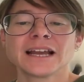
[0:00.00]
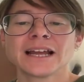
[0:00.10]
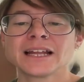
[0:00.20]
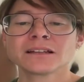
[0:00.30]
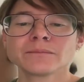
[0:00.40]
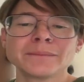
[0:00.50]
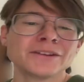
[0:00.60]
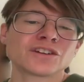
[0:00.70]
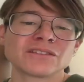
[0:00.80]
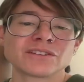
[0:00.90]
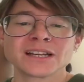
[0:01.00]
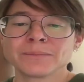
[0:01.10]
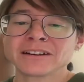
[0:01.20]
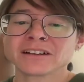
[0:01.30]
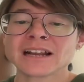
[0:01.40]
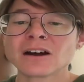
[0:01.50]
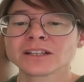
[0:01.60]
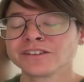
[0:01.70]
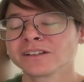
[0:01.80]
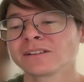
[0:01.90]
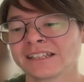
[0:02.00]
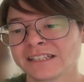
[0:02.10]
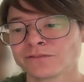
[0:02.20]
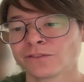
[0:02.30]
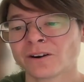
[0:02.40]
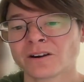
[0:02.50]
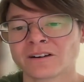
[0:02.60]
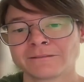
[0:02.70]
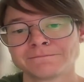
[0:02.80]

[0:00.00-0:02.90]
and maybe forever, depending on how difficult it is for her.